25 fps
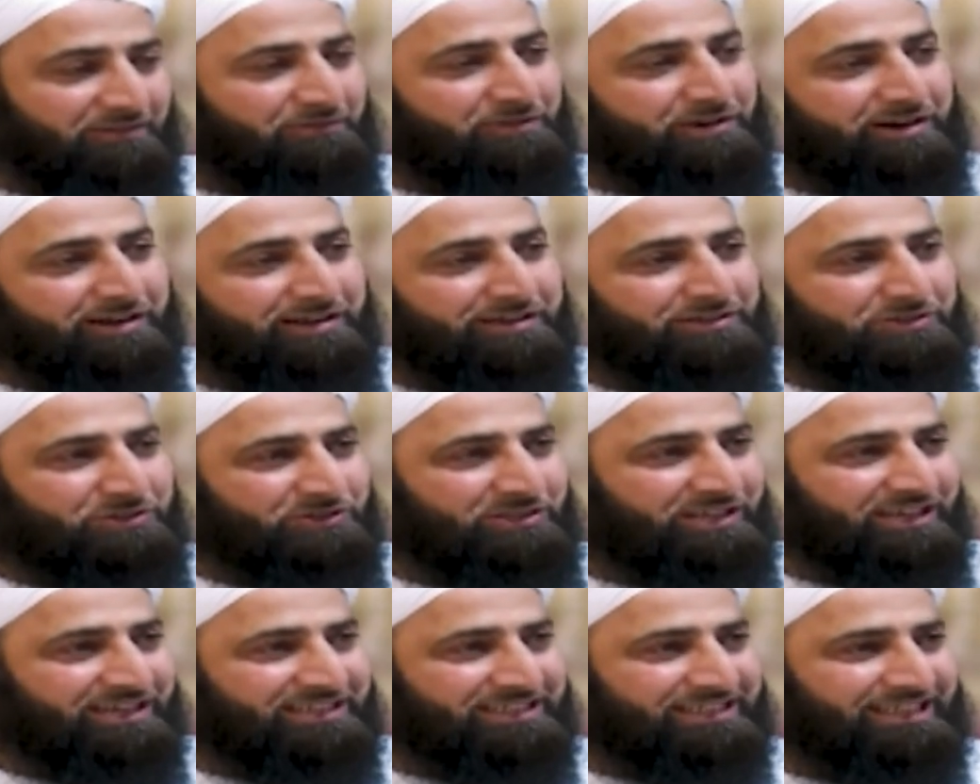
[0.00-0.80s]
I've heard
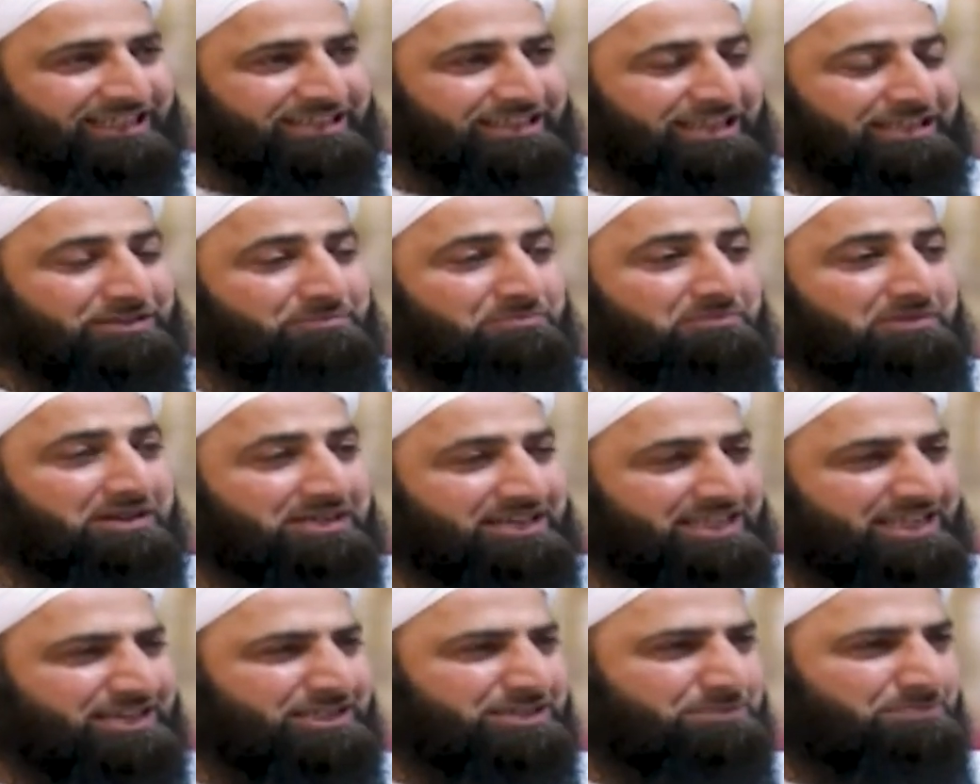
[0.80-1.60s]
to the extent that
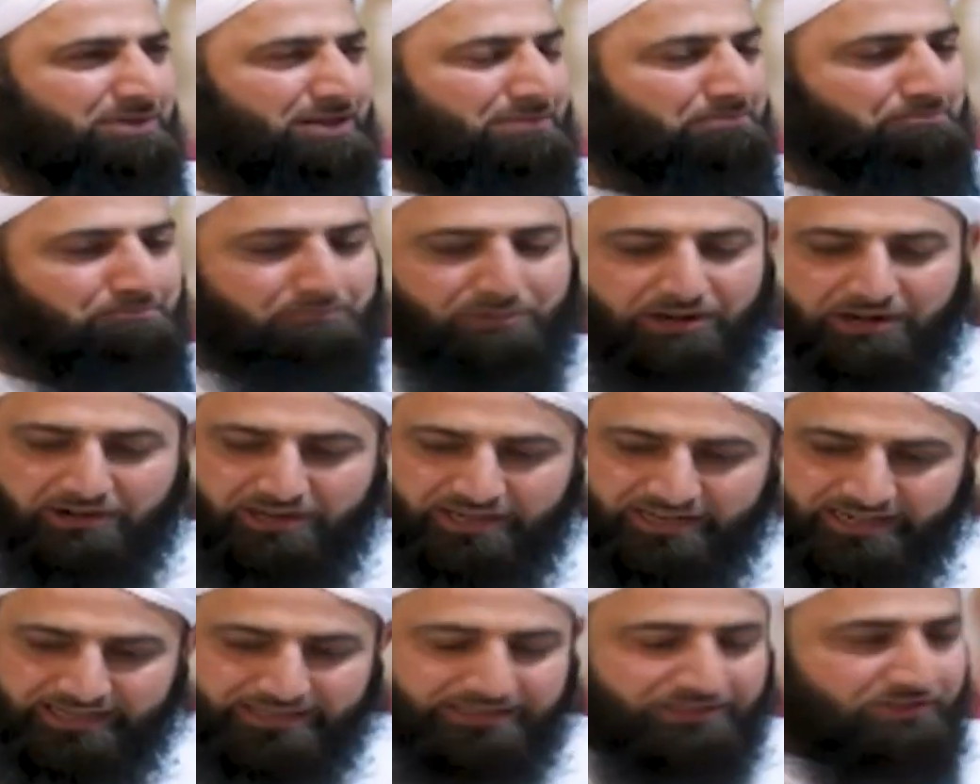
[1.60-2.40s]
money is being
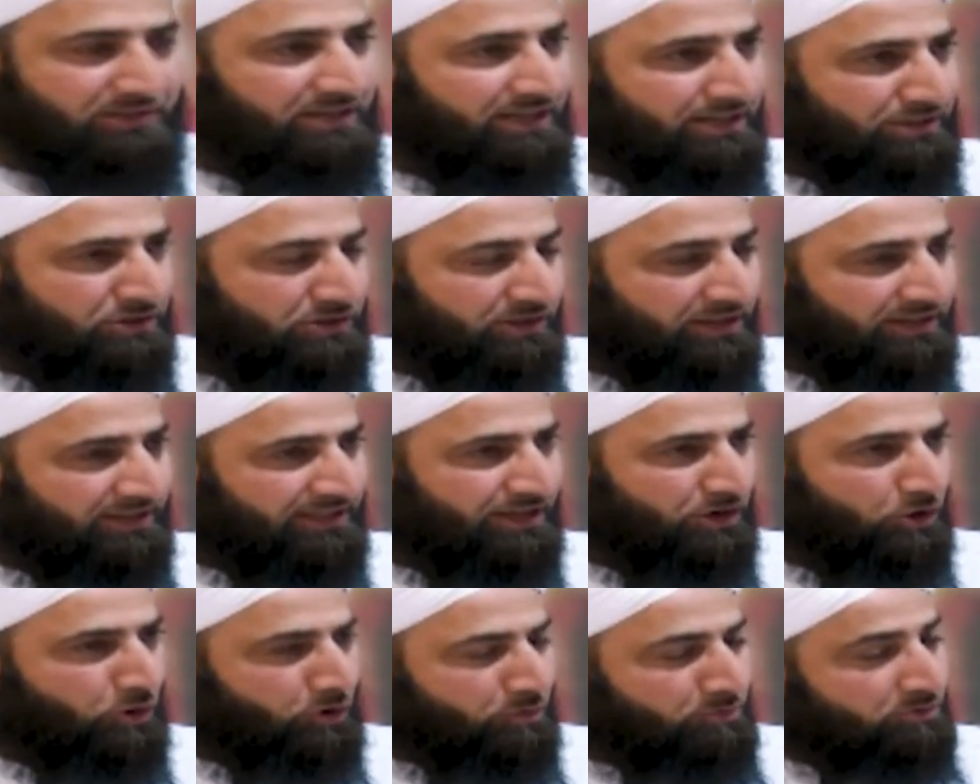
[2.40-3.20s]
buried into, into in
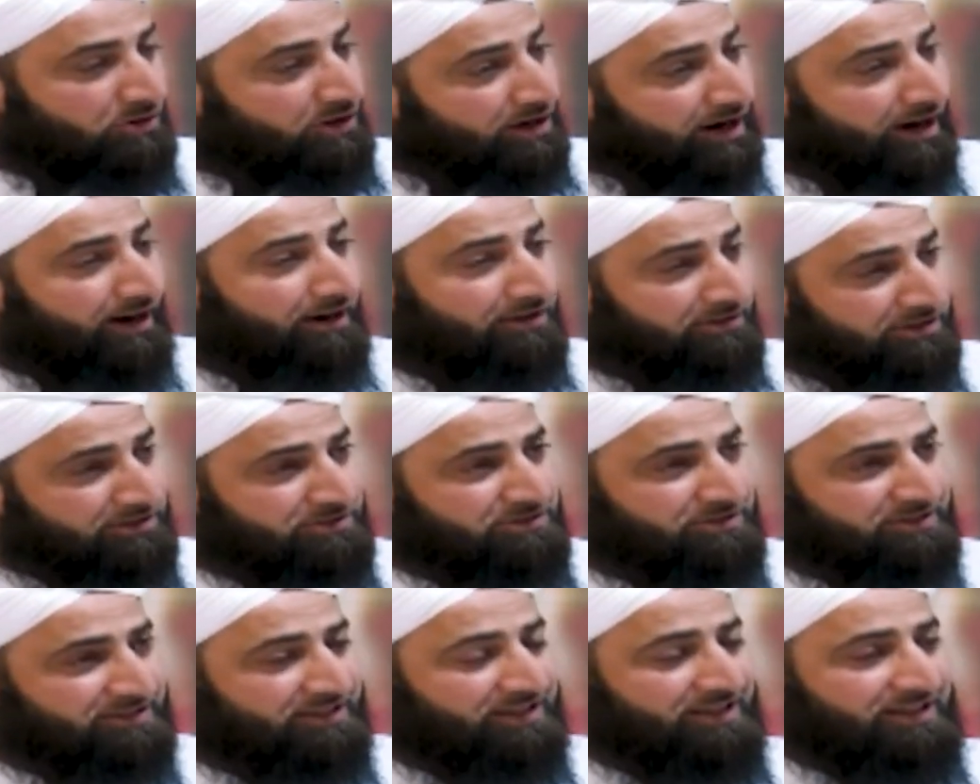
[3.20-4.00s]
their own
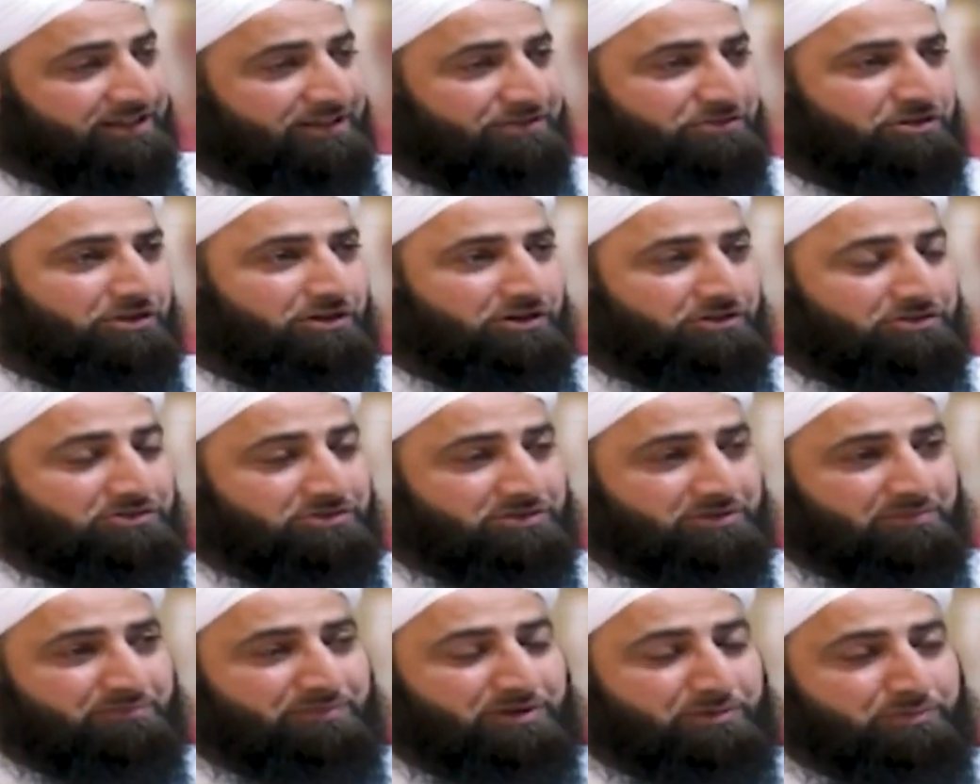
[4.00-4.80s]
gardens. There are
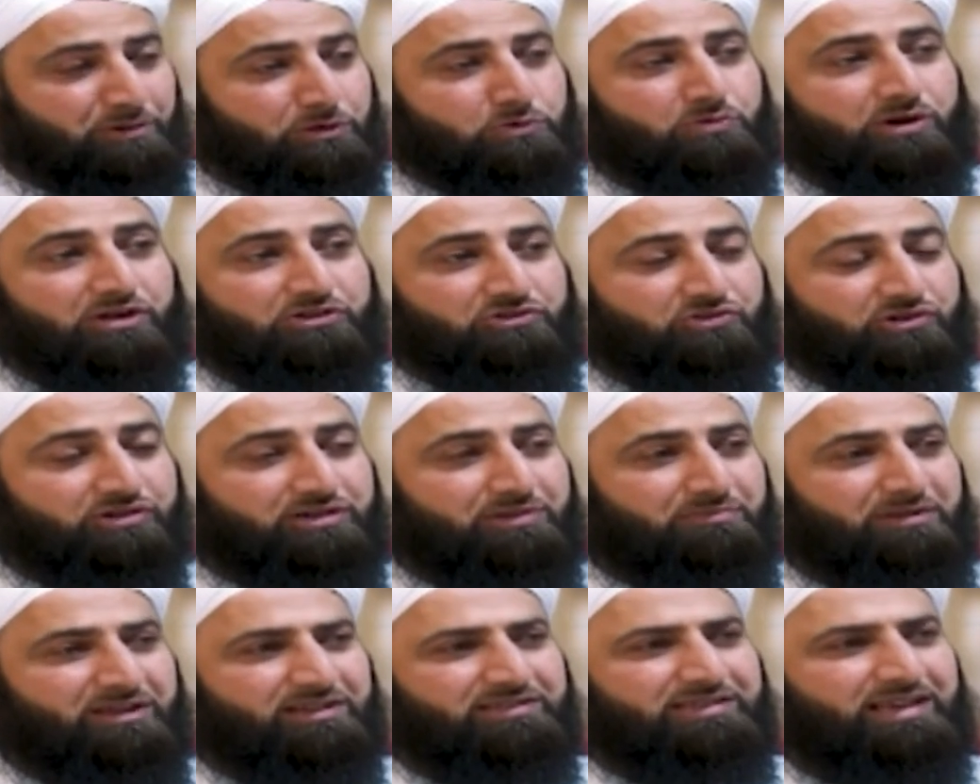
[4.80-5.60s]
some people who are
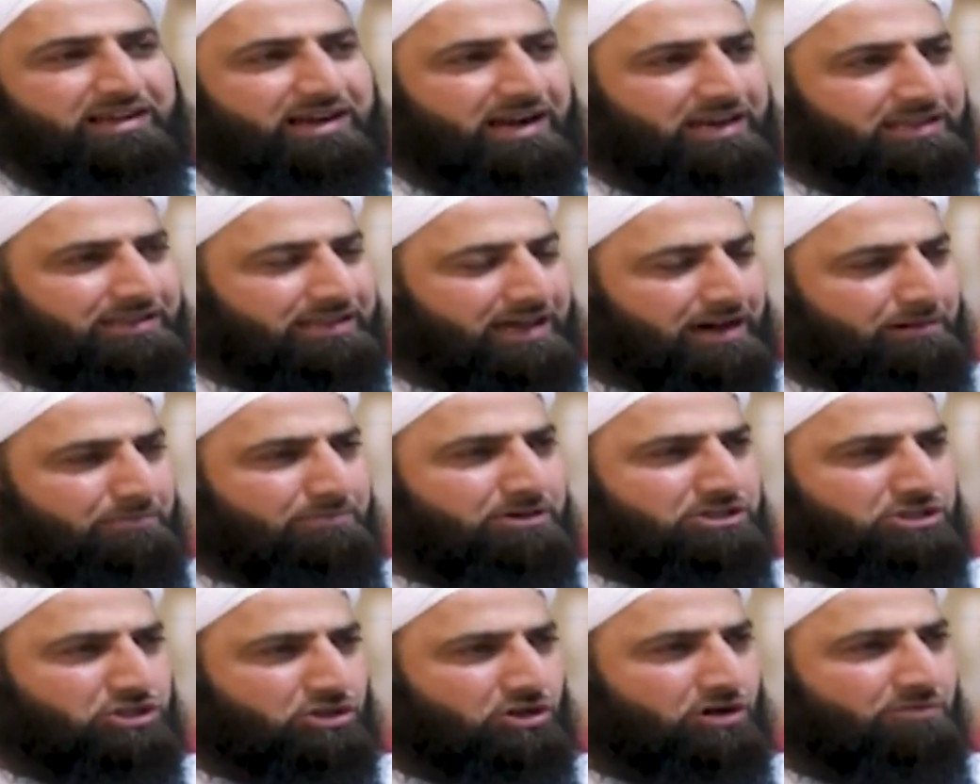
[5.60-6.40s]
dropping because they got that
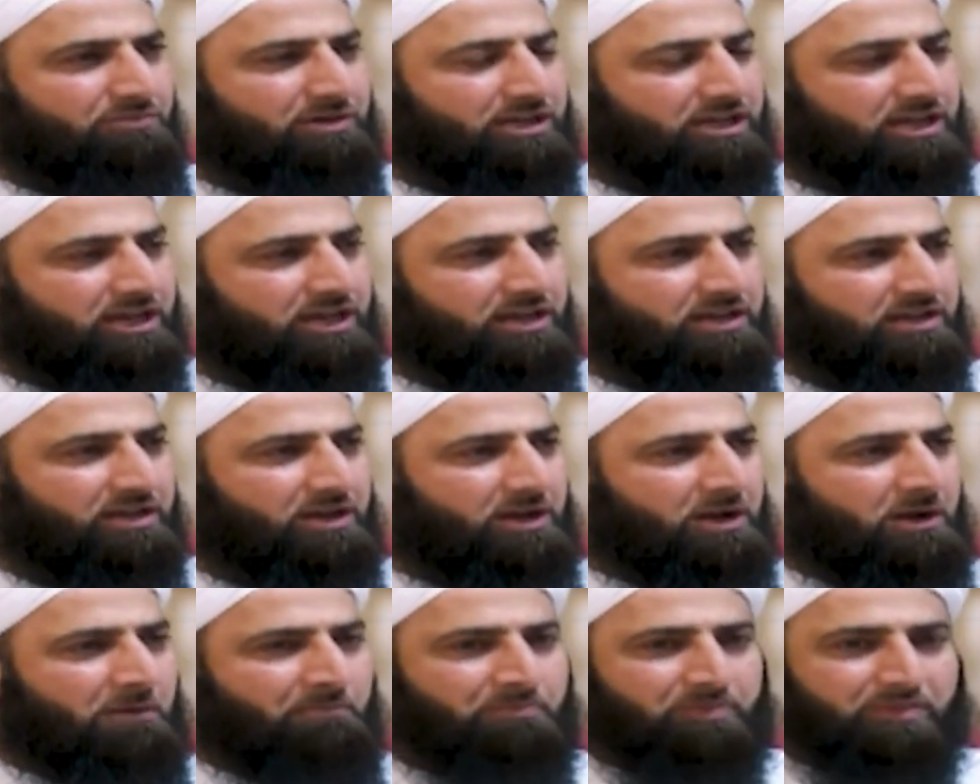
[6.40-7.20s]
much coming
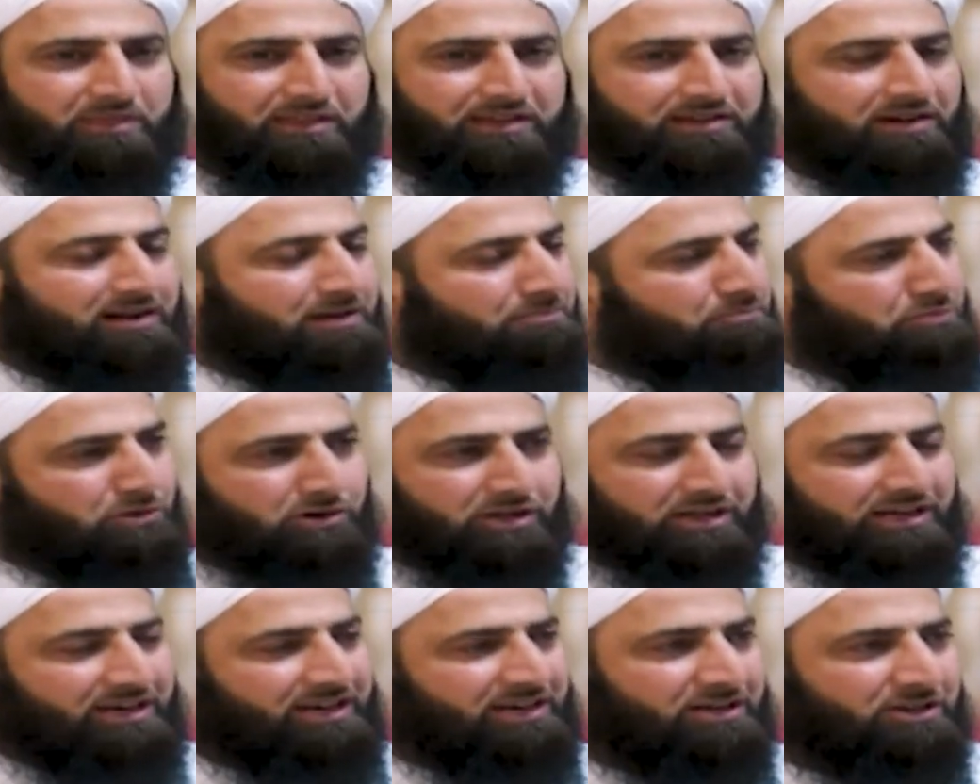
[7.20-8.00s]
in, they can't
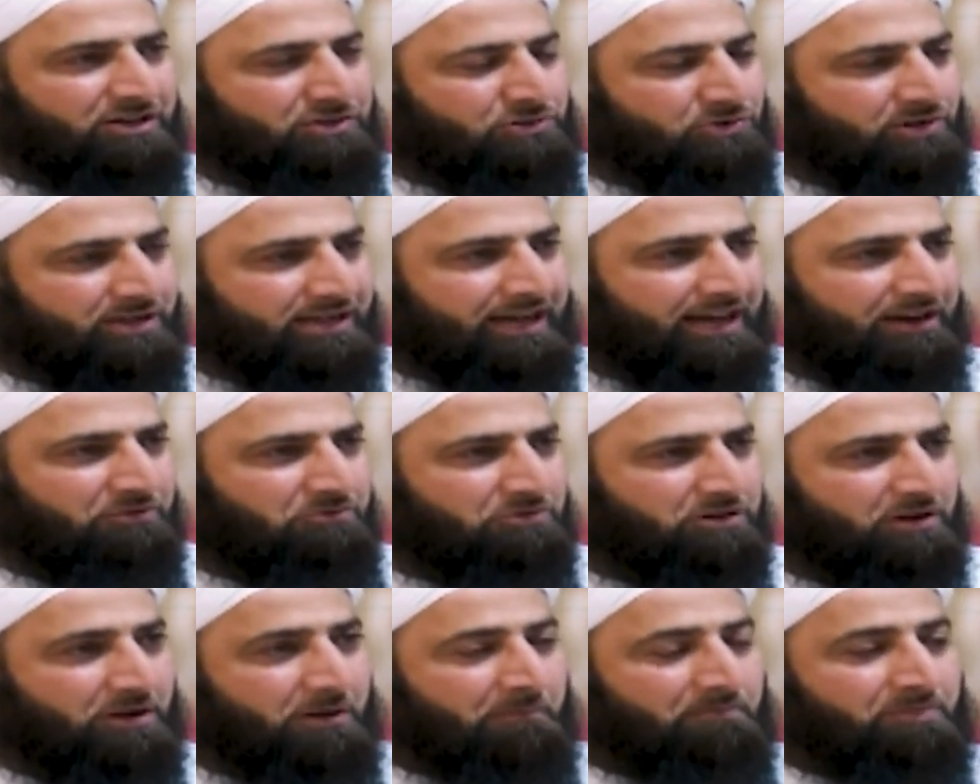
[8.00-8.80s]
put it into account.